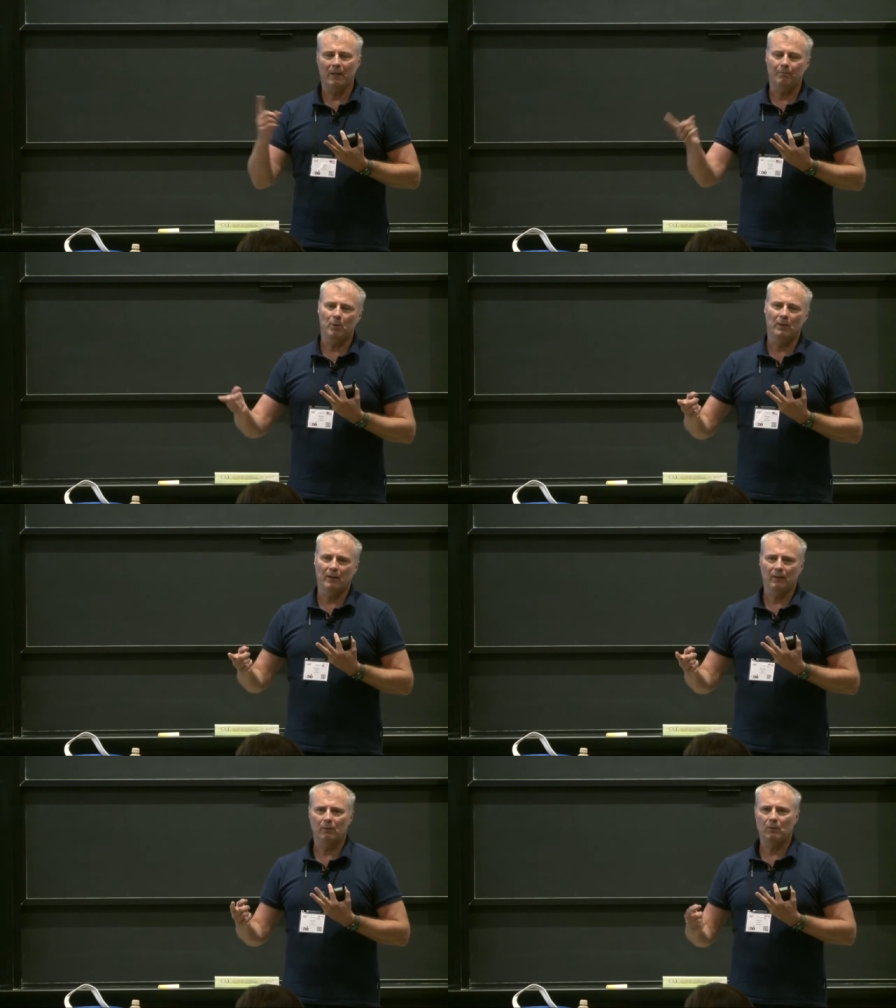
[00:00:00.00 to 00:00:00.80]
then put
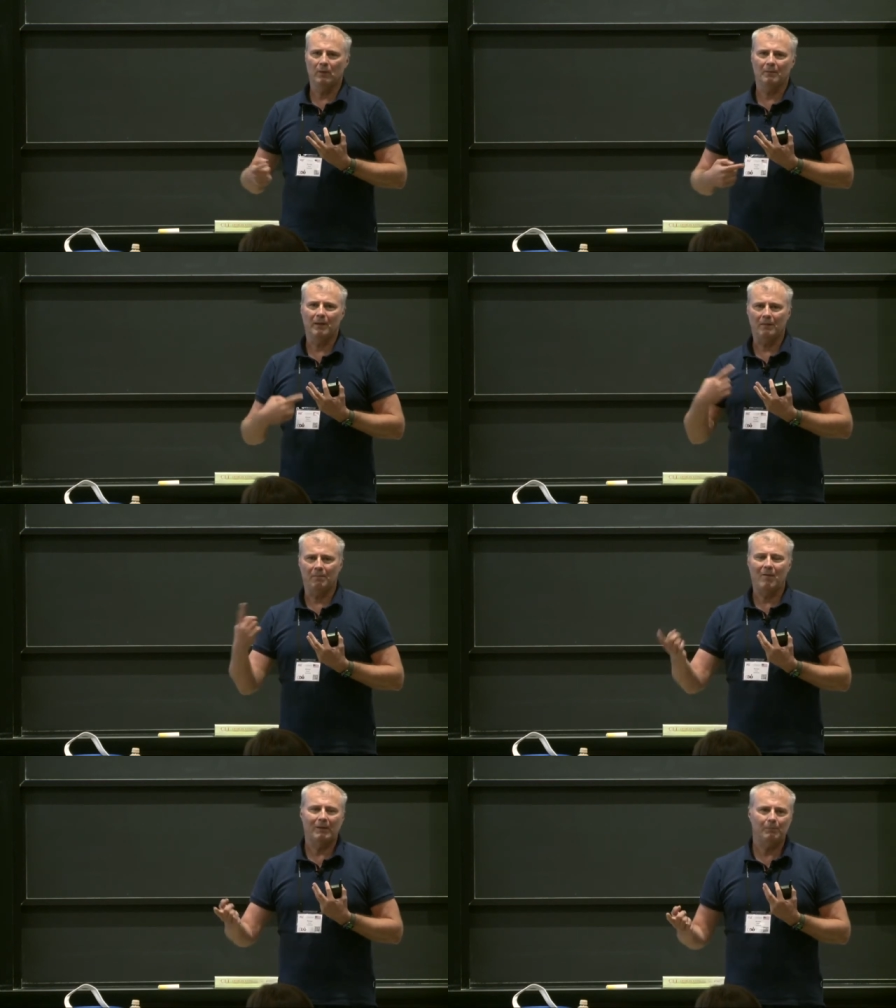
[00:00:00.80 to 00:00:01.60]
it into a
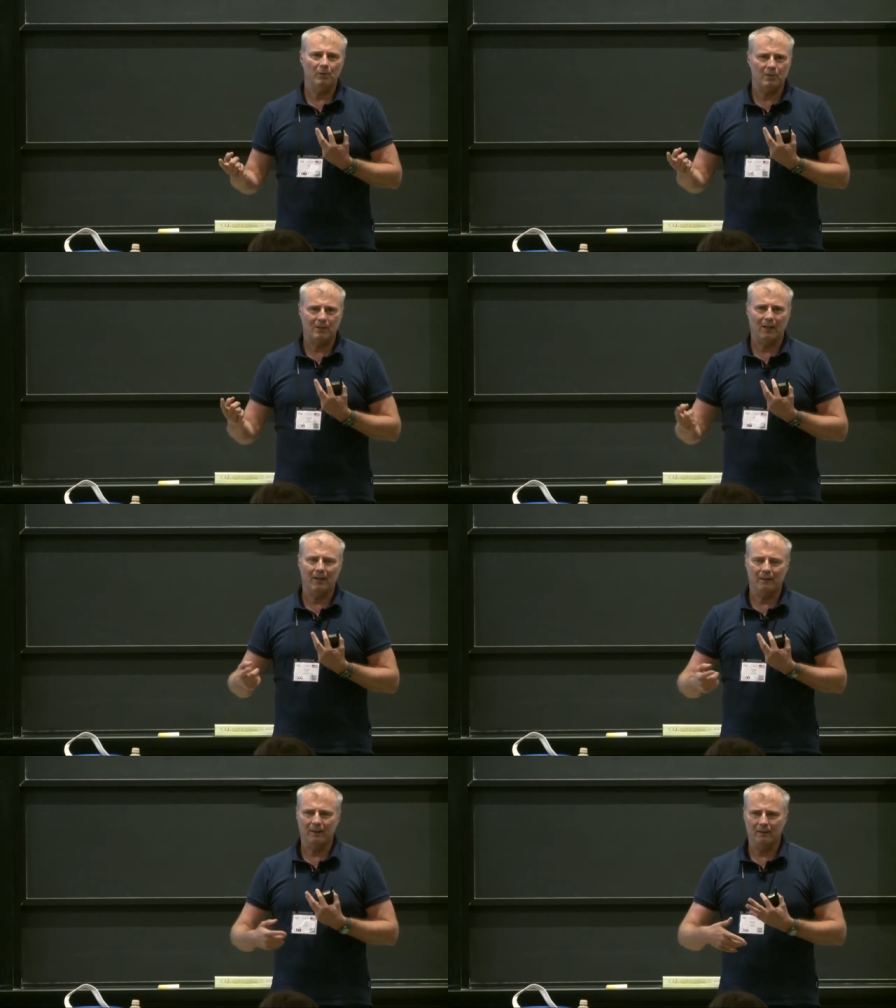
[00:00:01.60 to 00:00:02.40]
PowerPoint slide